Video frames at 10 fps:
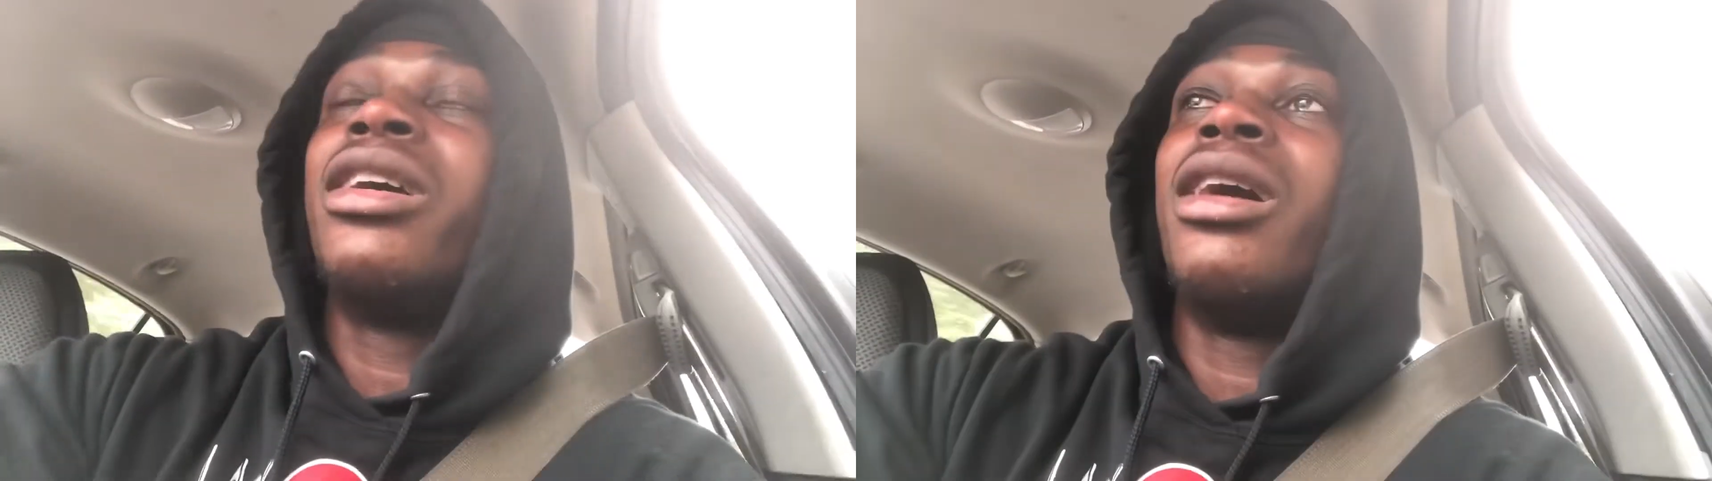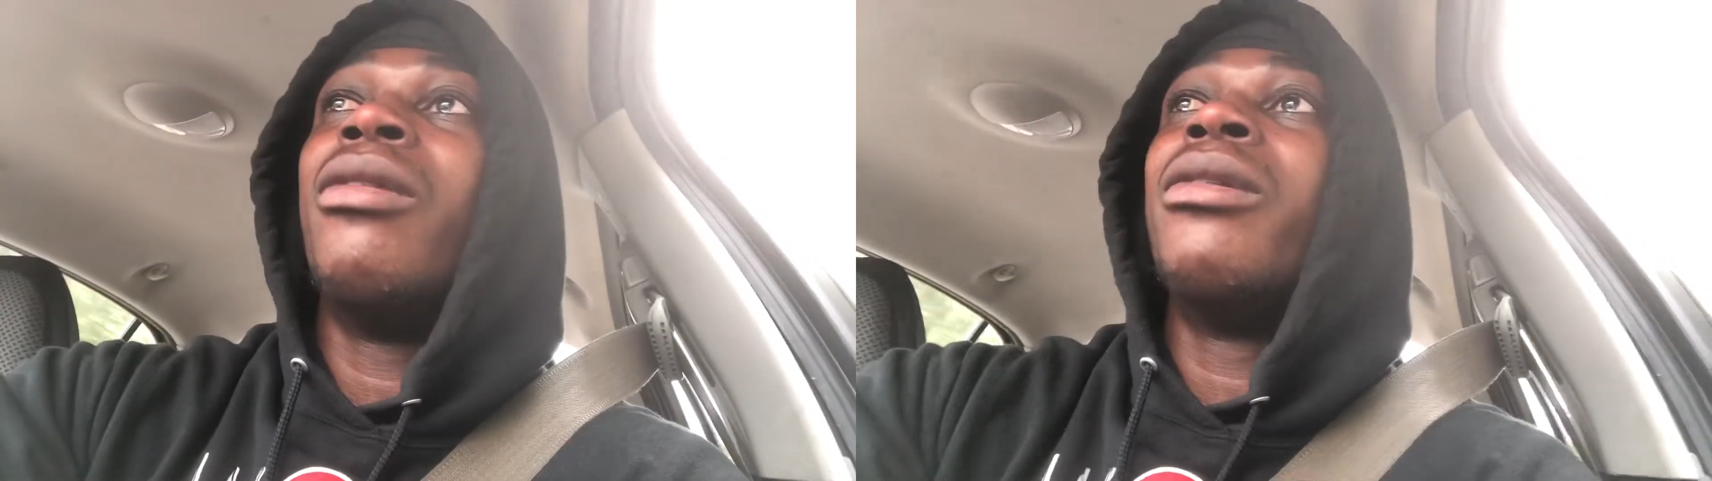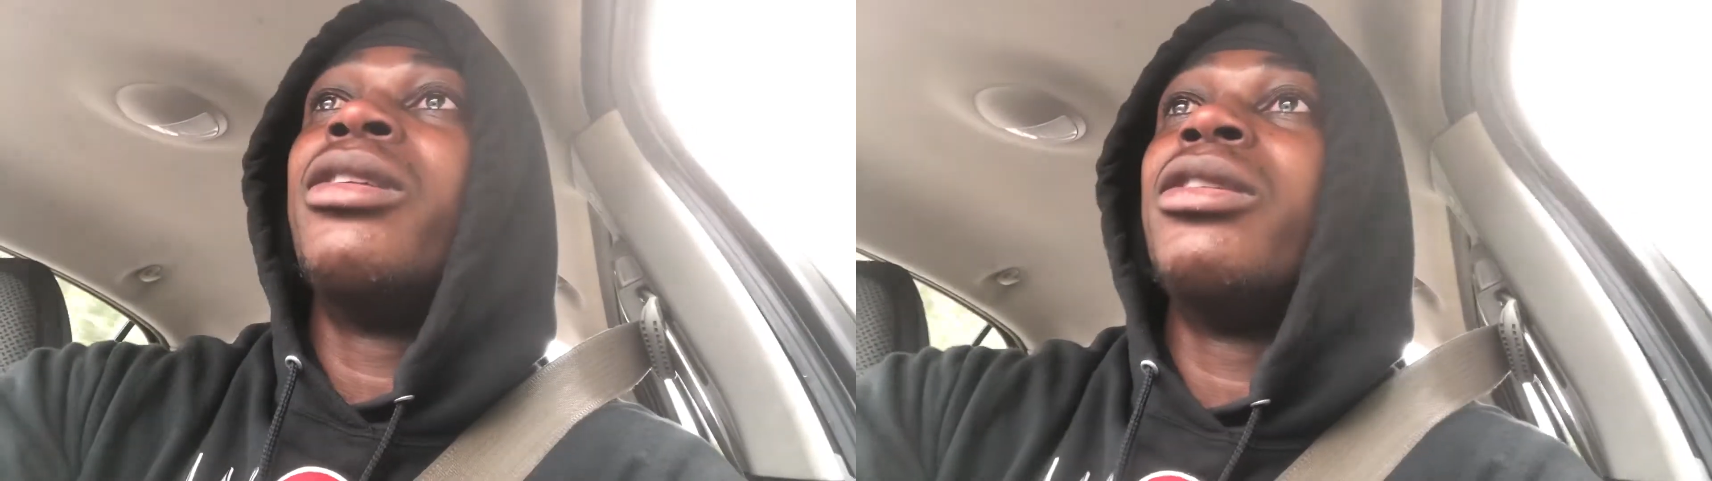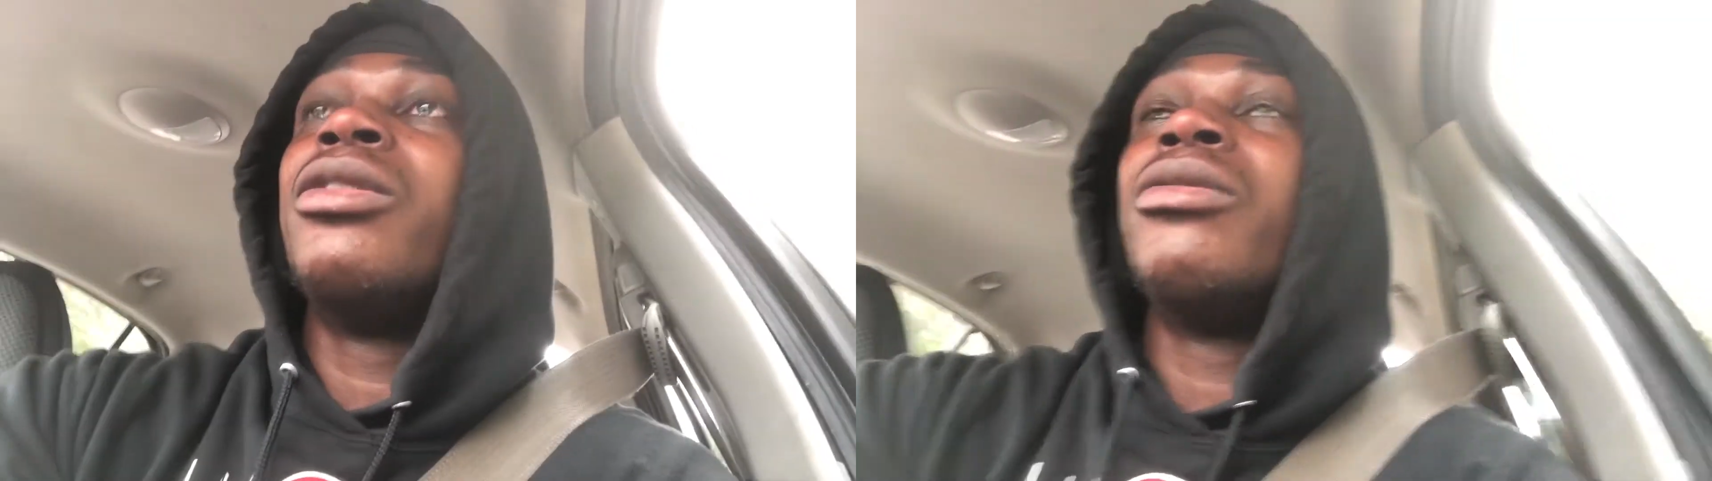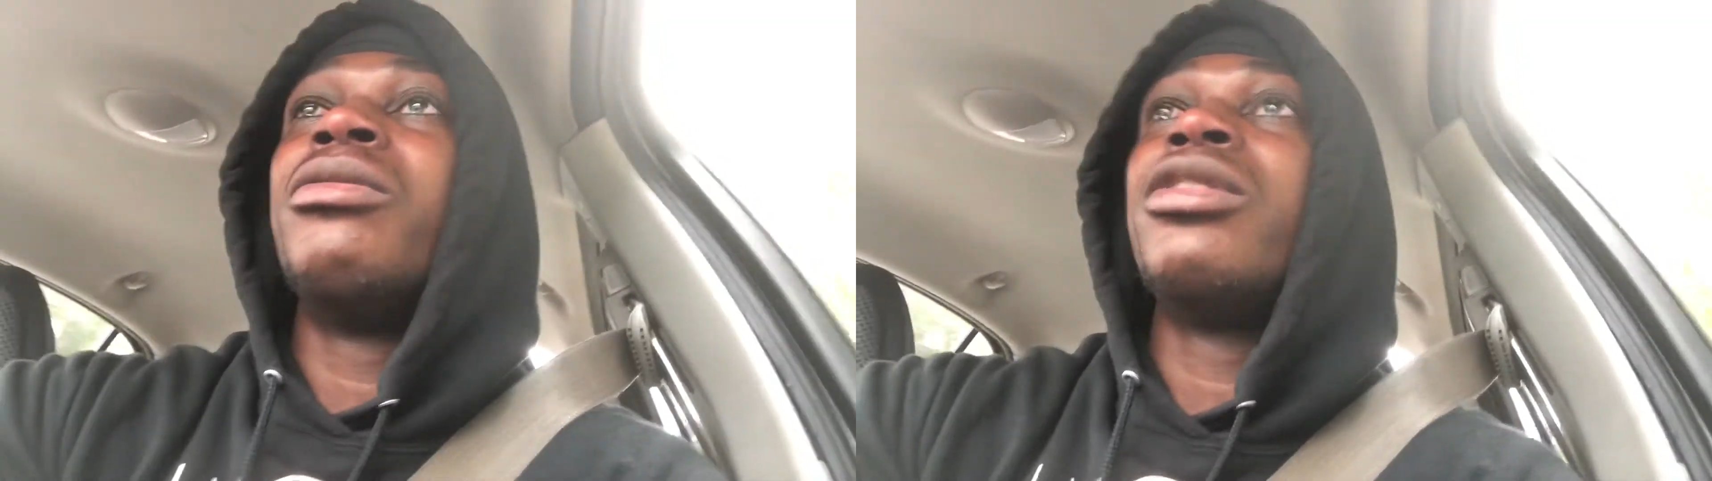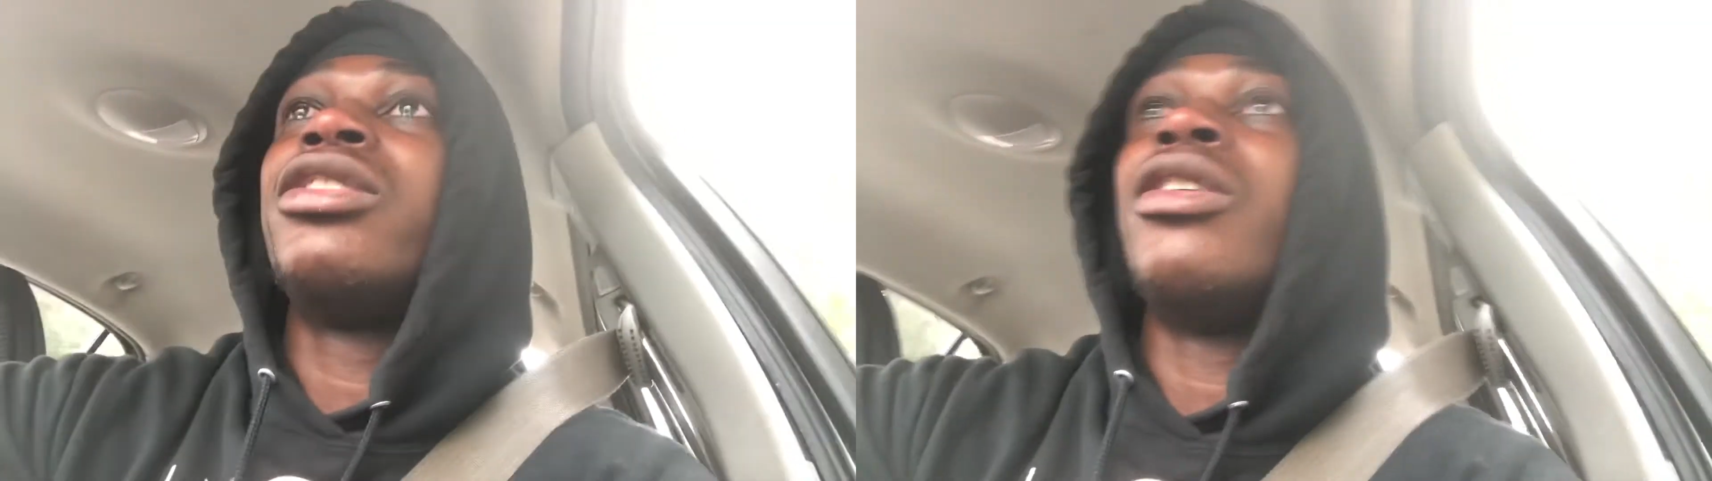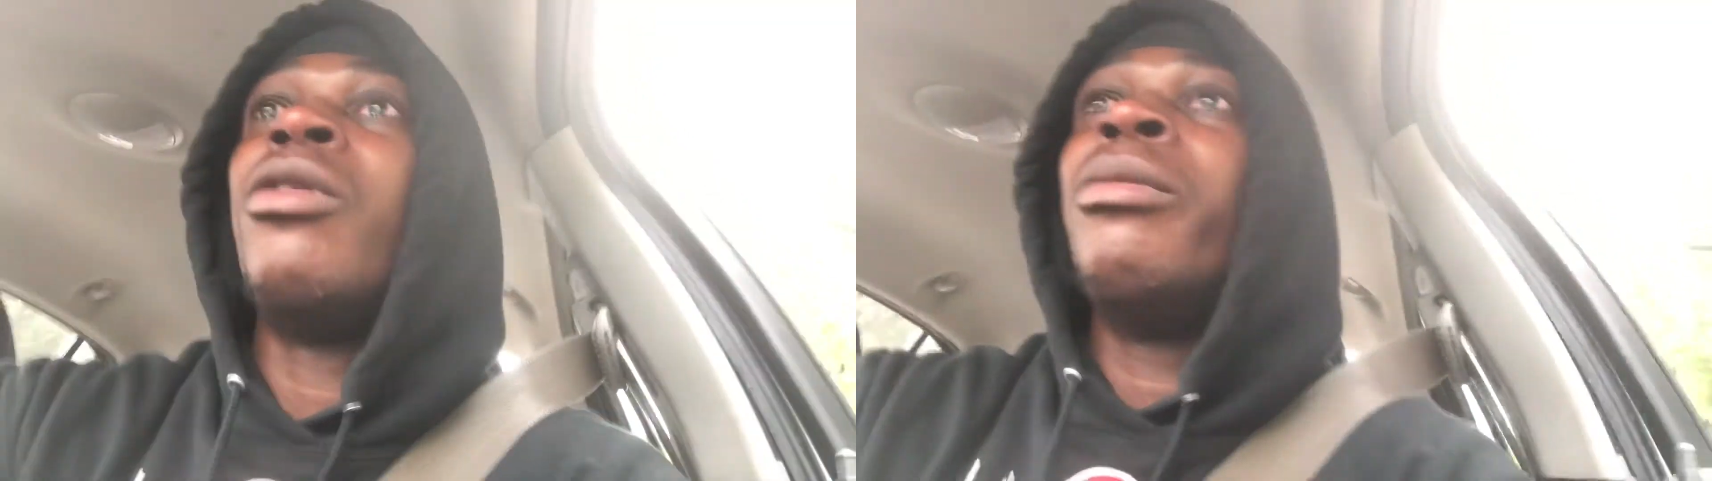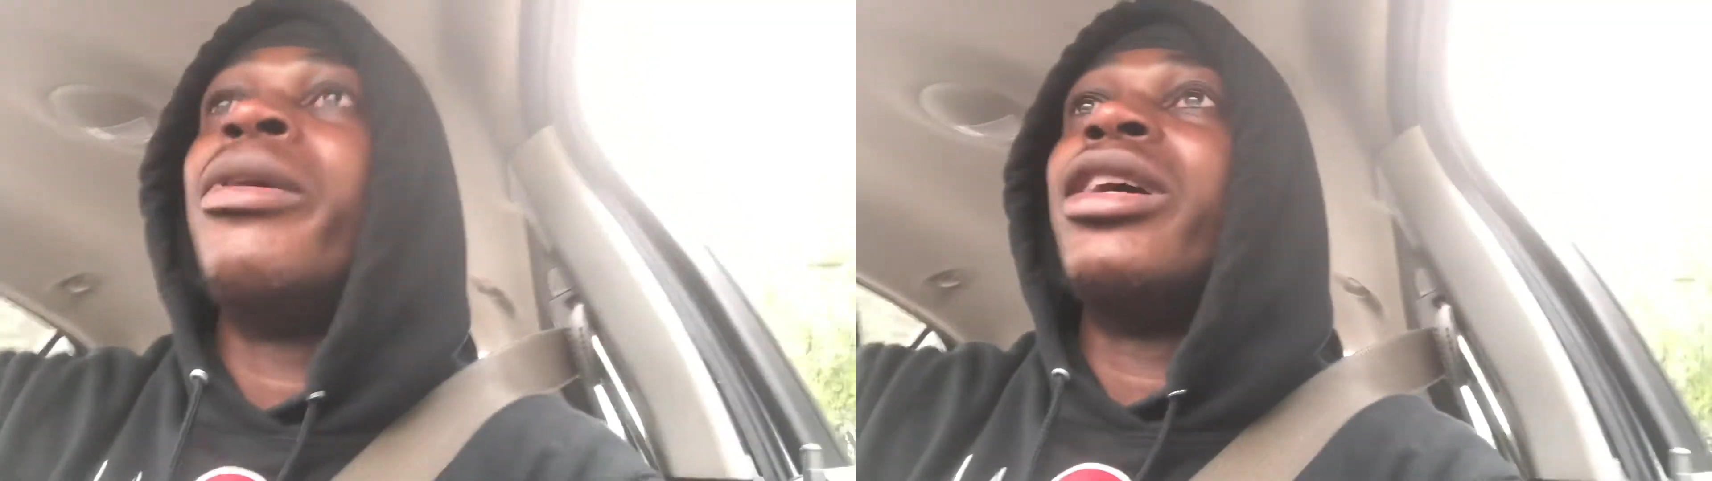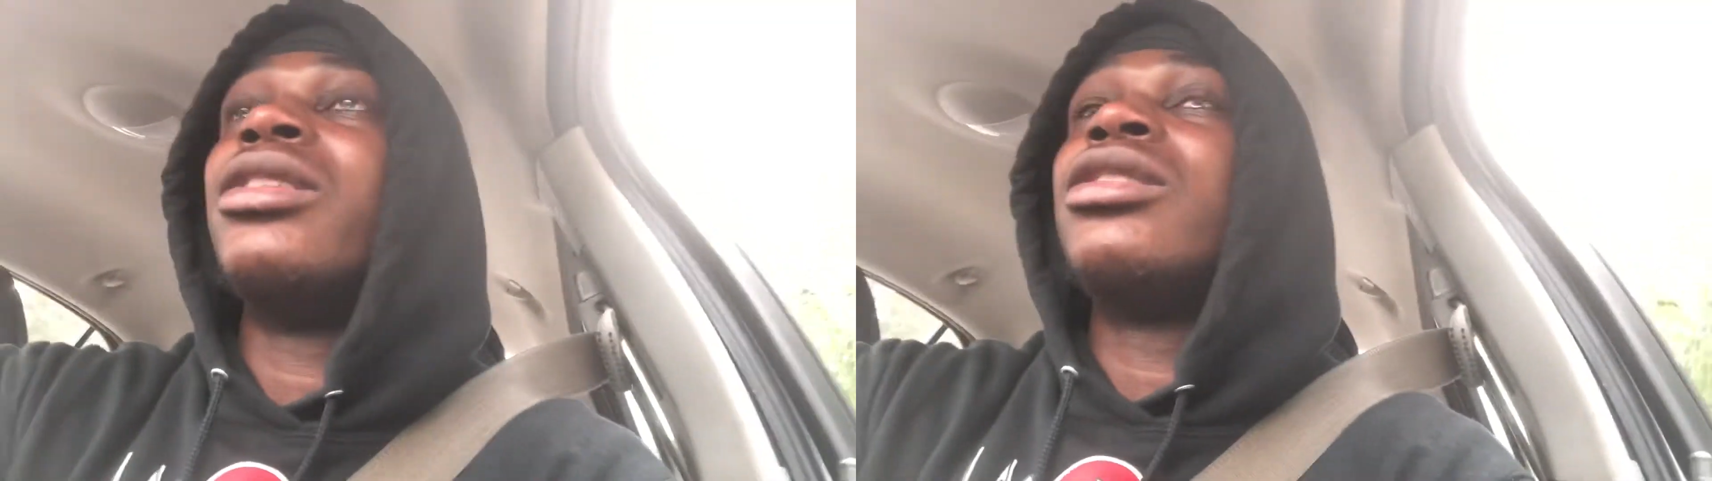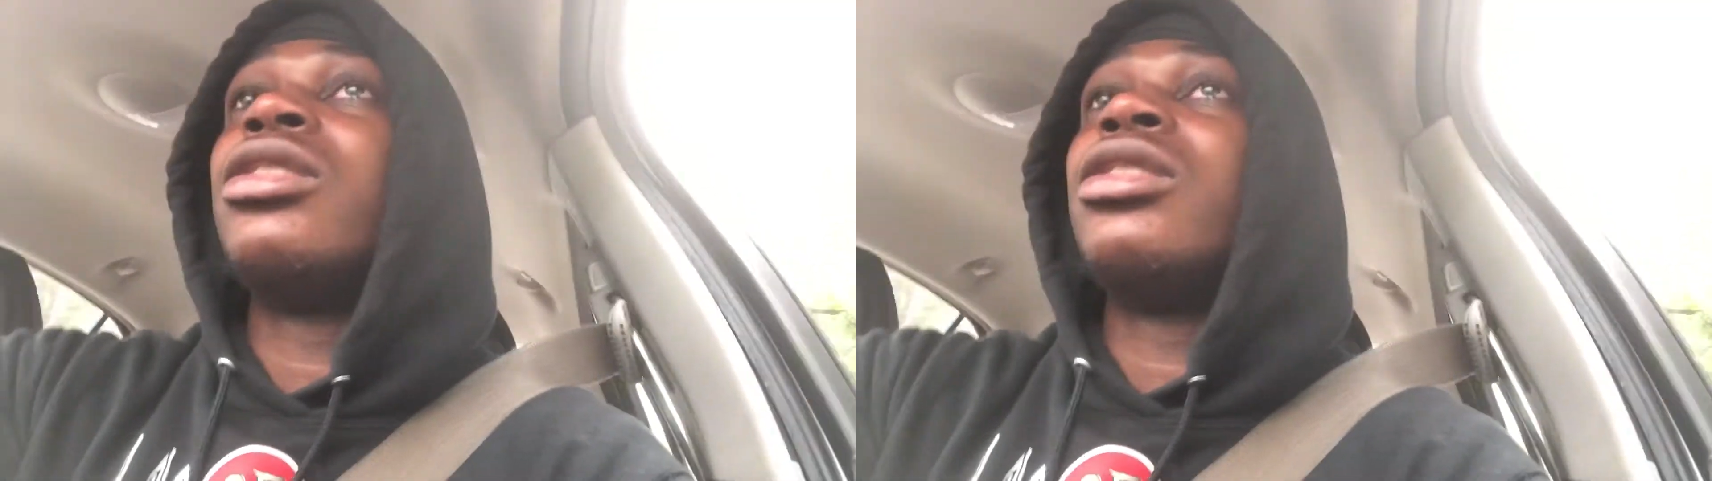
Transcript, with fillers: I want to do so much,